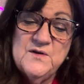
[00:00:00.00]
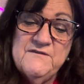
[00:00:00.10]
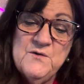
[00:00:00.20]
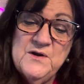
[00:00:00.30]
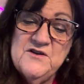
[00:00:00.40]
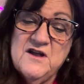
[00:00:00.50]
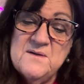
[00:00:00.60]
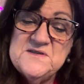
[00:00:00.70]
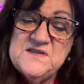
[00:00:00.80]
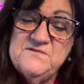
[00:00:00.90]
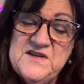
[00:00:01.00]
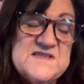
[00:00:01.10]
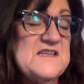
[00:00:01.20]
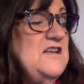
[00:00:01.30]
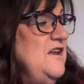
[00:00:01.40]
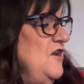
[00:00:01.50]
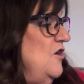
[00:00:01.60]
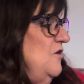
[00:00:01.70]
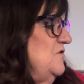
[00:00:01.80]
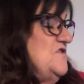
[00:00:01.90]
everyone who comes to visit
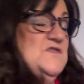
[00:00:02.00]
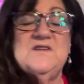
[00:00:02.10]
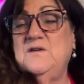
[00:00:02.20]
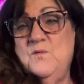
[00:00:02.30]
knows